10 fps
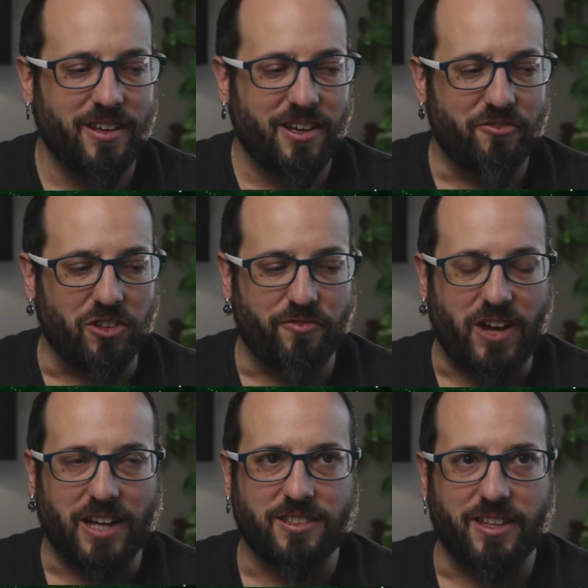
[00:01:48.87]
for the
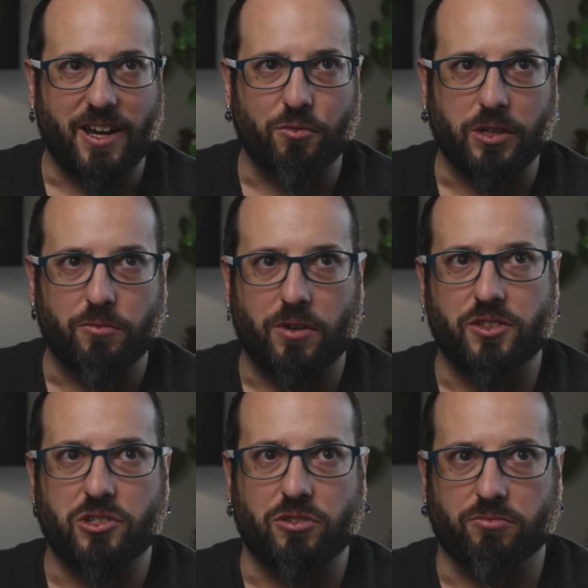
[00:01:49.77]
fact that we want
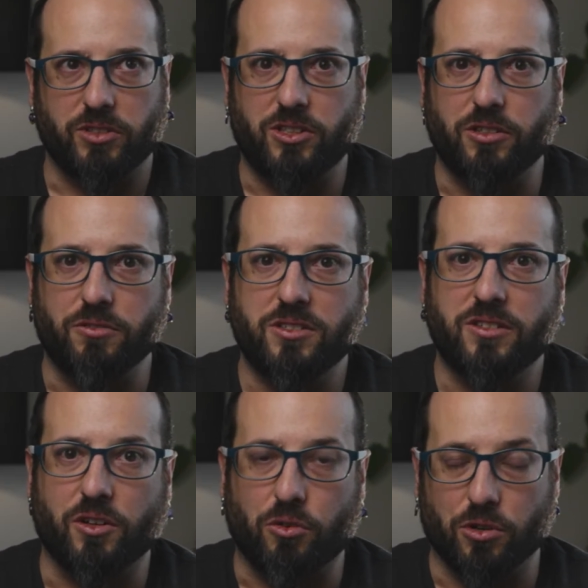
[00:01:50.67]
to reduce the
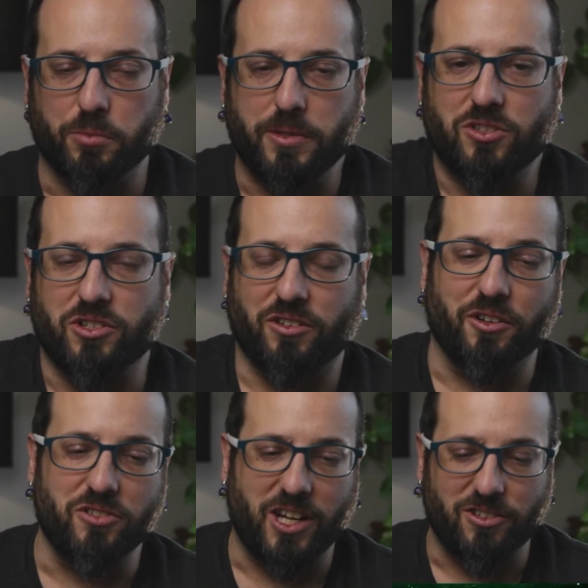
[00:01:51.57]
core OpenCode
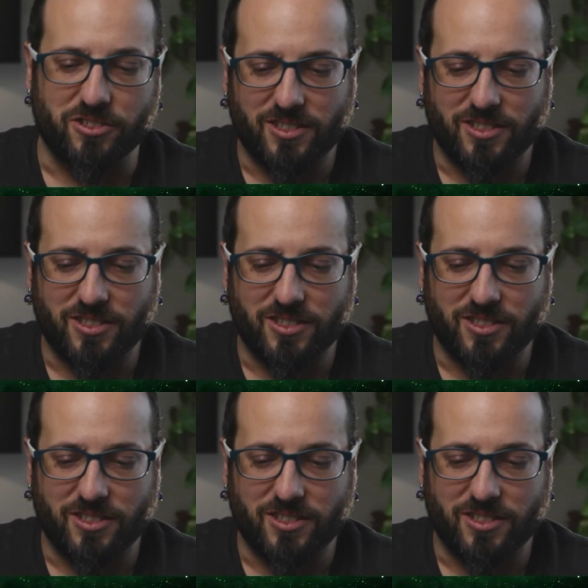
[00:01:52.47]
changes.